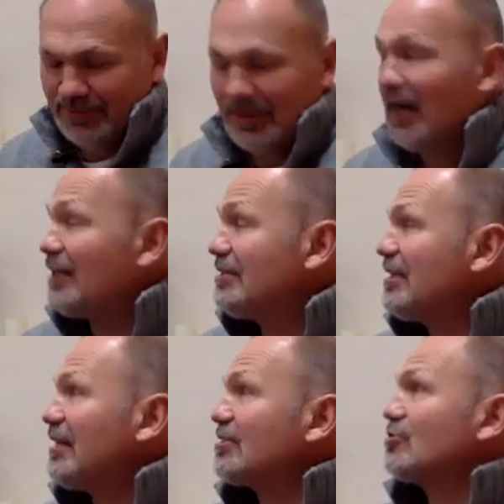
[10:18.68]

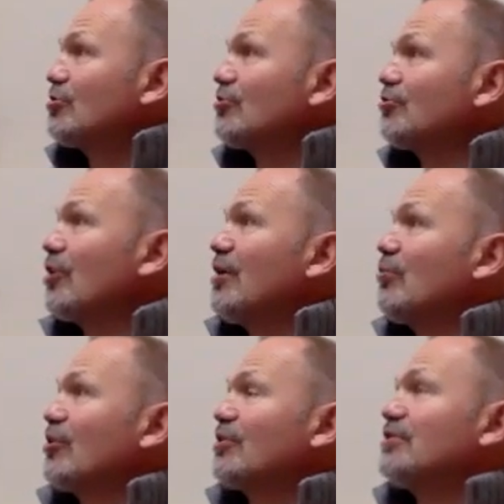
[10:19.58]
context or a
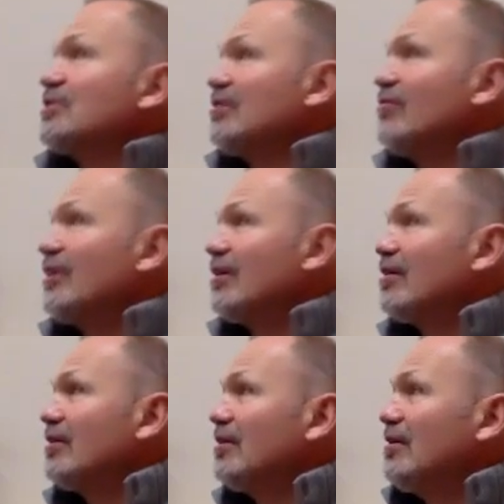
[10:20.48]
framework this evening.
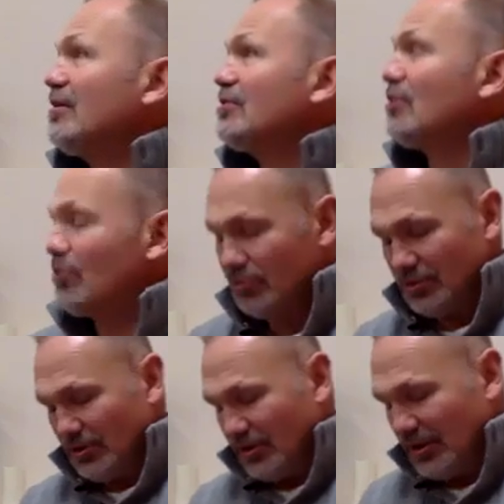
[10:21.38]
So
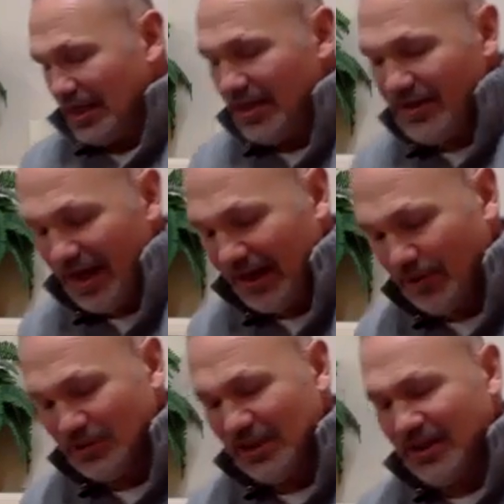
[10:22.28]
in that, I
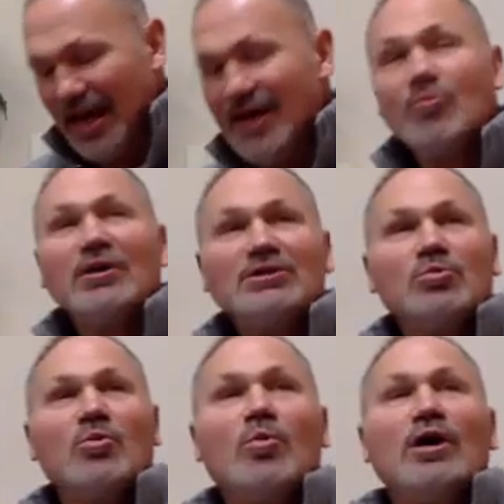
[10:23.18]
would say, hey, what's
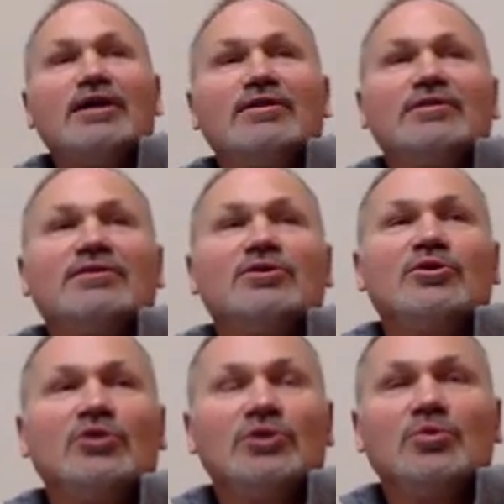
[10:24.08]
one
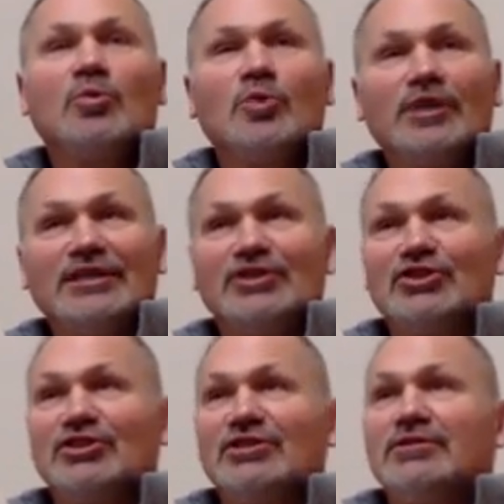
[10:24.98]
good reason?